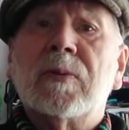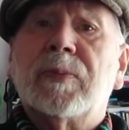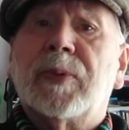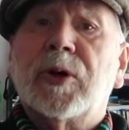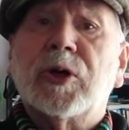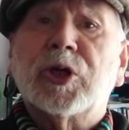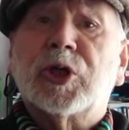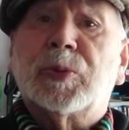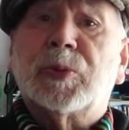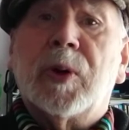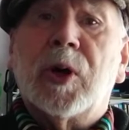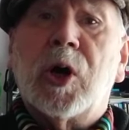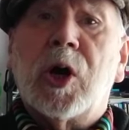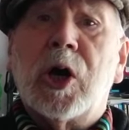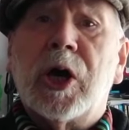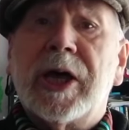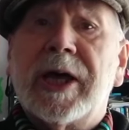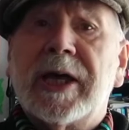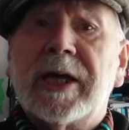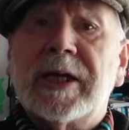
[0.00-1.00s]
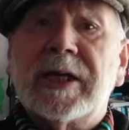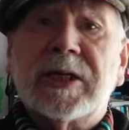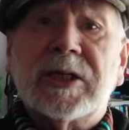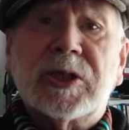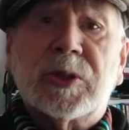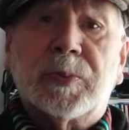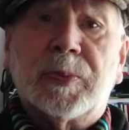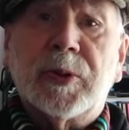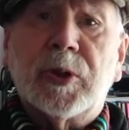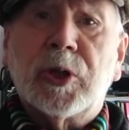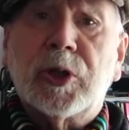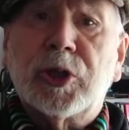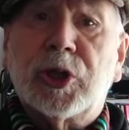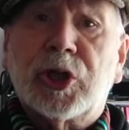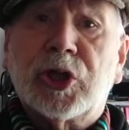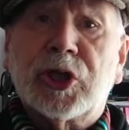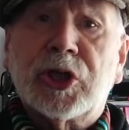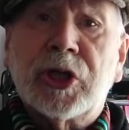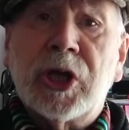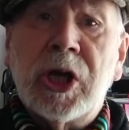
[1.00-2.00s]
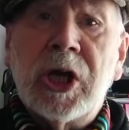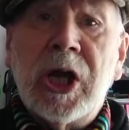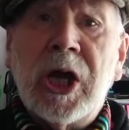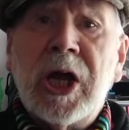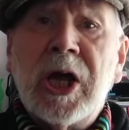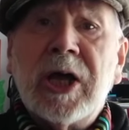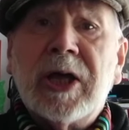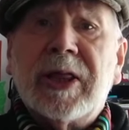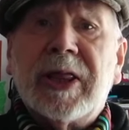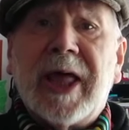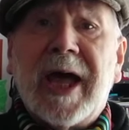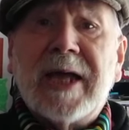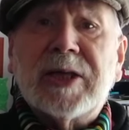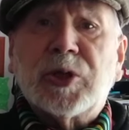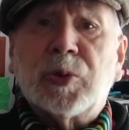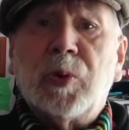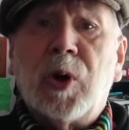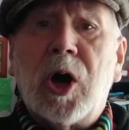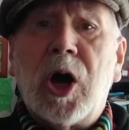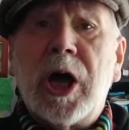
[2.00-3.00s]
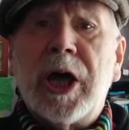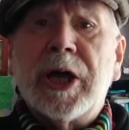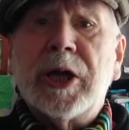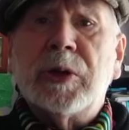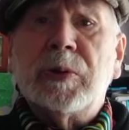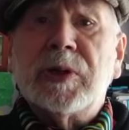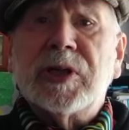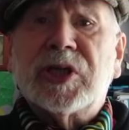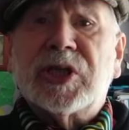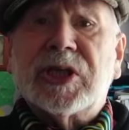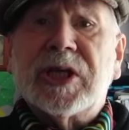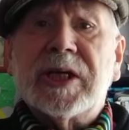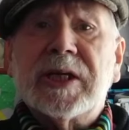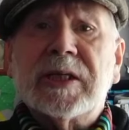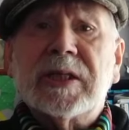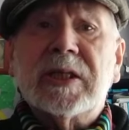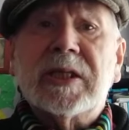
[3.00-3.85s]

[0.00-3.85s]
Push boys push. That's why we see.